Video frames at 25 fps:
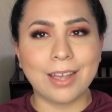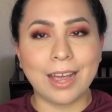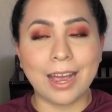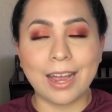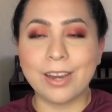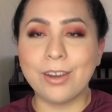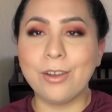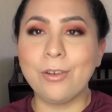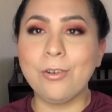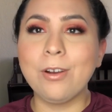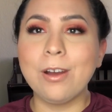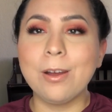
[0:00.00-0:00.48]

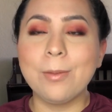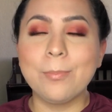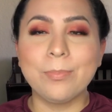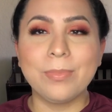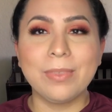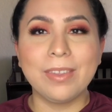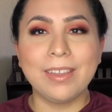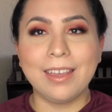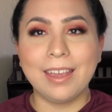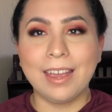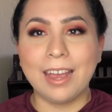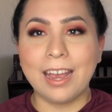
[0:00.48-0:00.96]
I know,
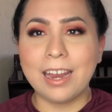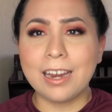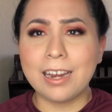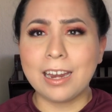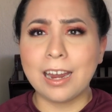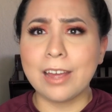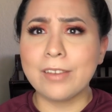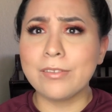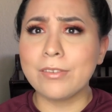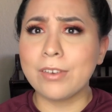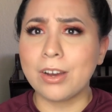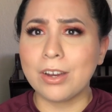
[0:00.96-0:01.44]

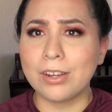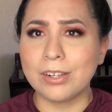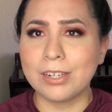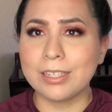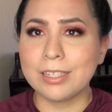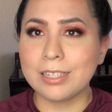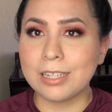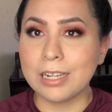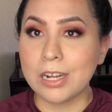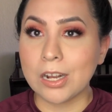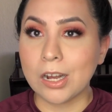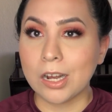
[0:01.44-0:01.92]
and I've
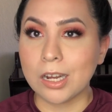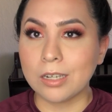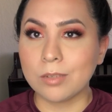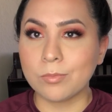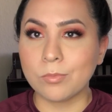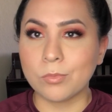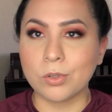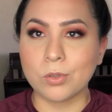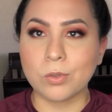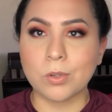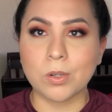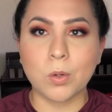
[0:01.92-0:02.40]
honestly
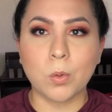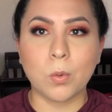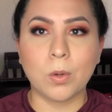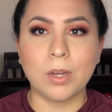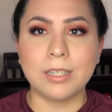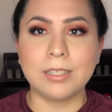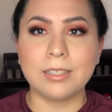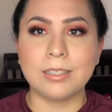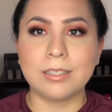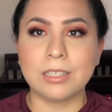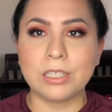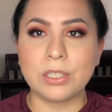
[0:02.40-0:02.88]
gotten more
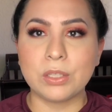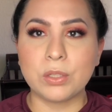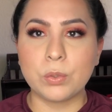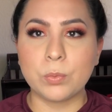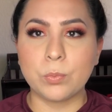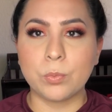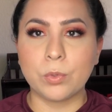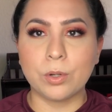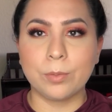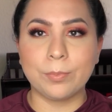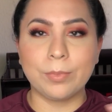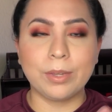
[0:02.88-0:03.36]
requests to
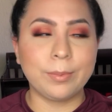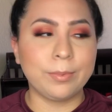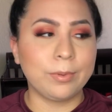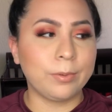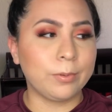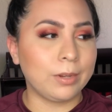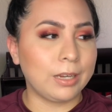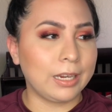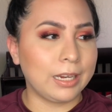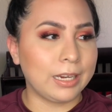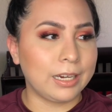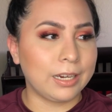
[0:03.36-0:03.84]
do more baby
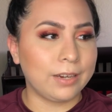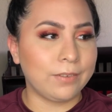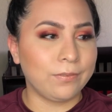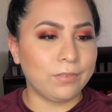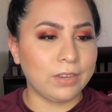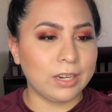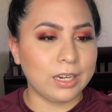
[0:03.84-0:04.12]
related